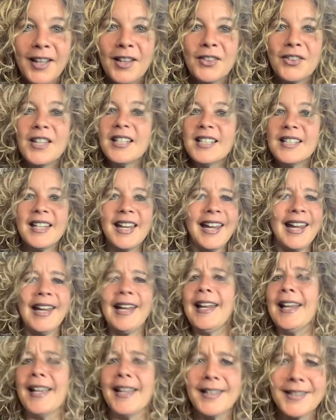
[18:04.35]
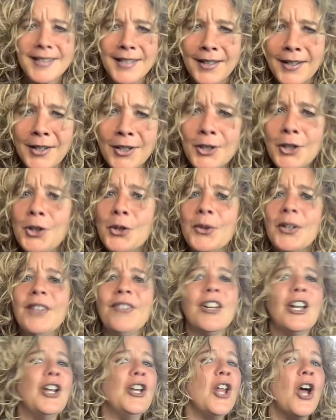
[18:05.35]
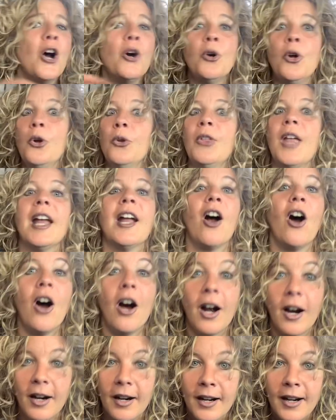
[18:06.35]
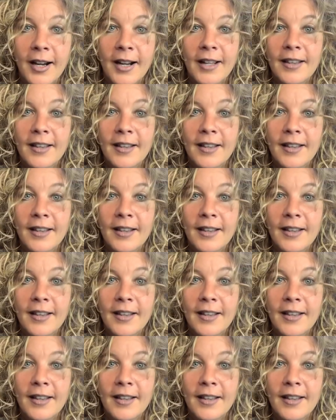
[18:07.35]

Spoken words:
This idiot, you don't even know who they are.